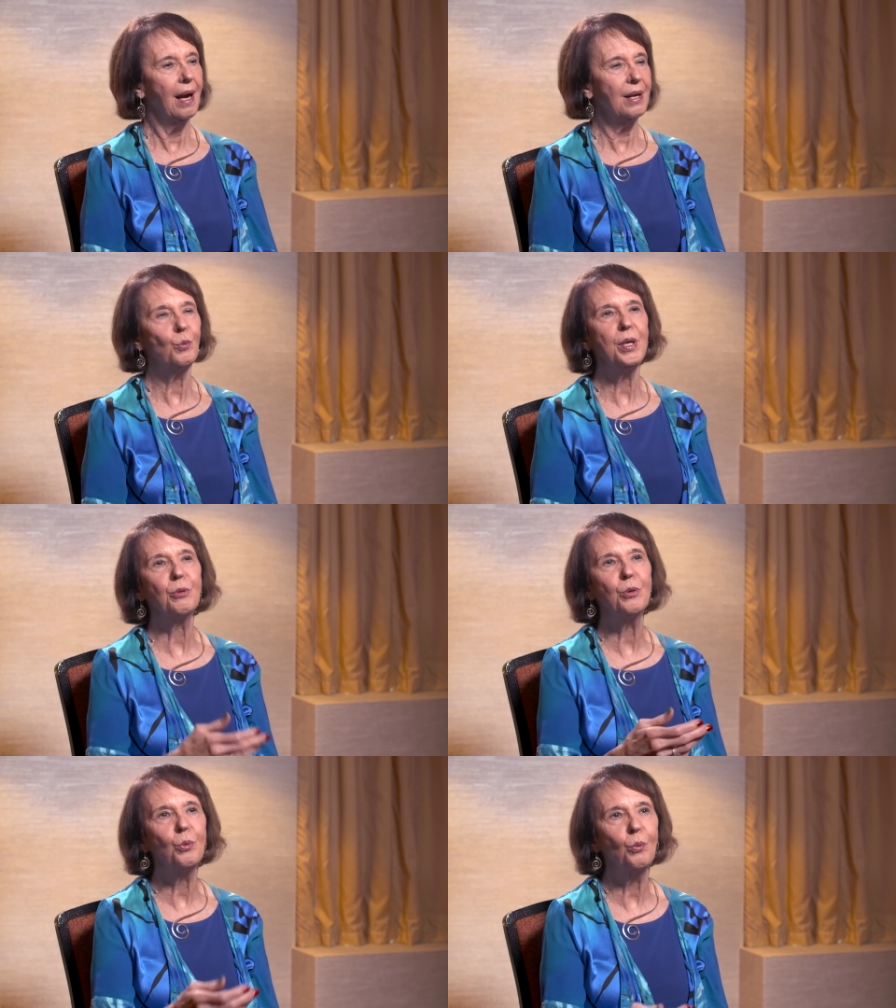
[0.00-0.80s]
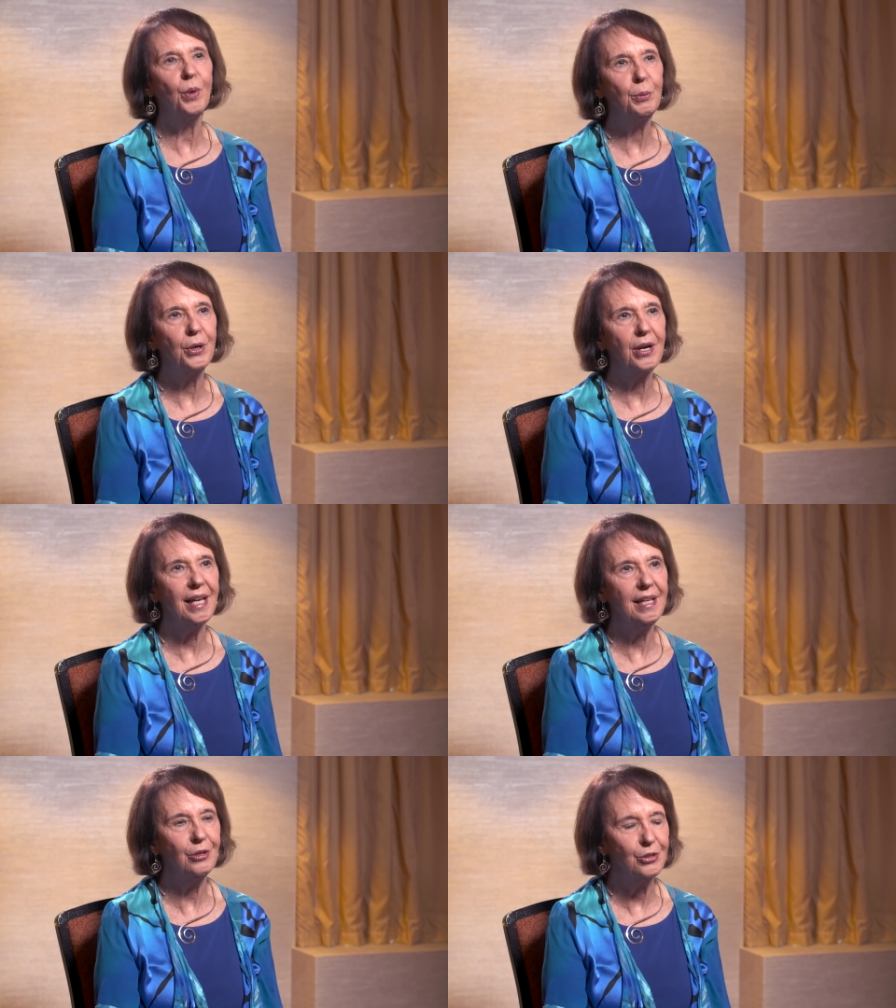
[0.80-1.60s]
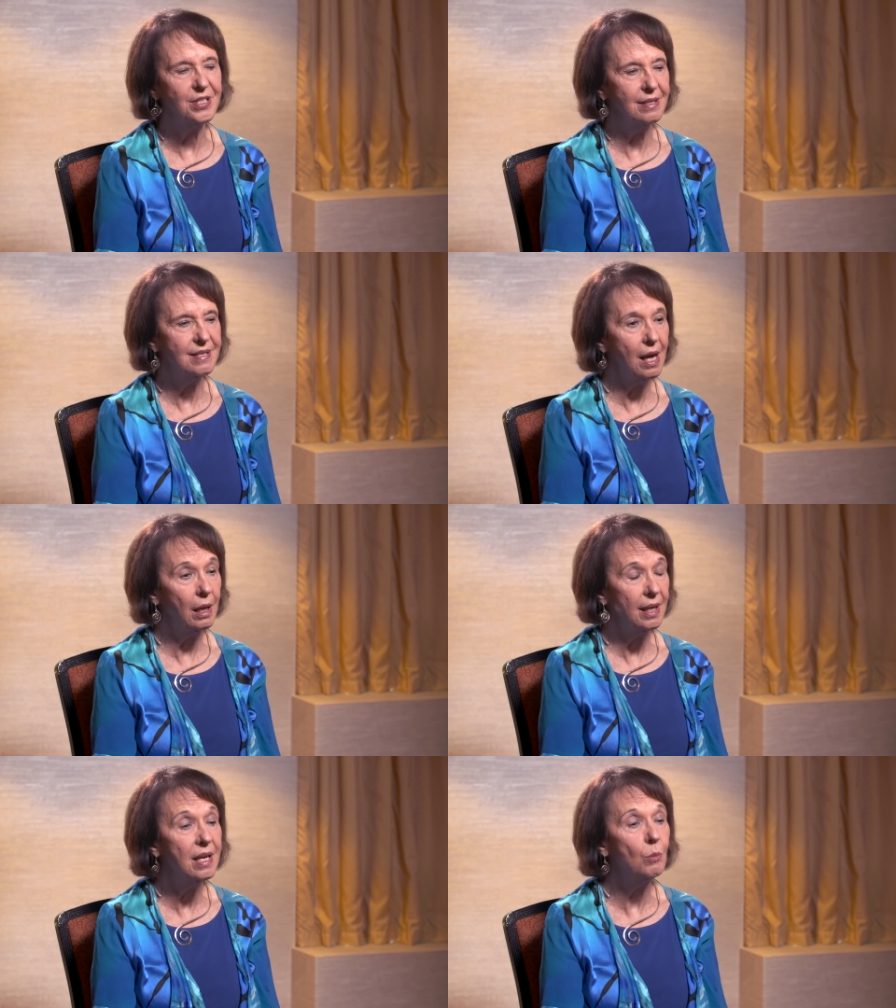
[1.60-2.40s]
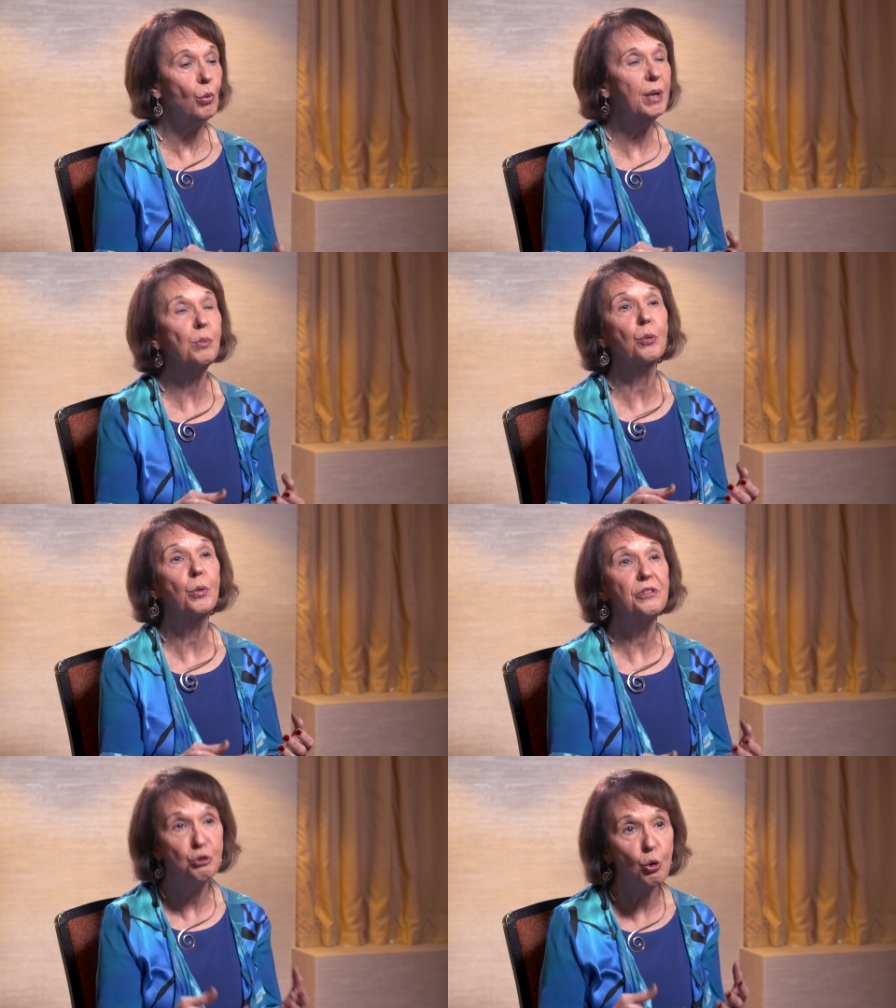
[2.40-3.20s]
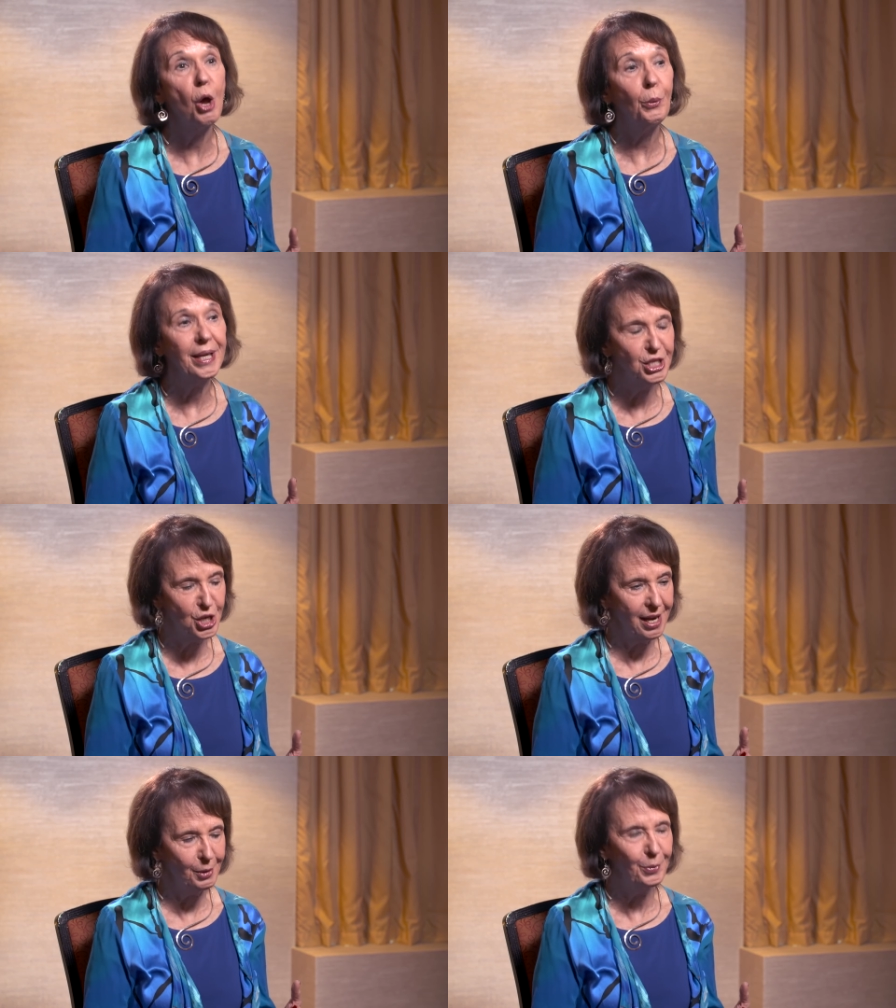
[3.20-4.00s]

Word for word: And we were, we were eager to tell him we were withdrawing Jay.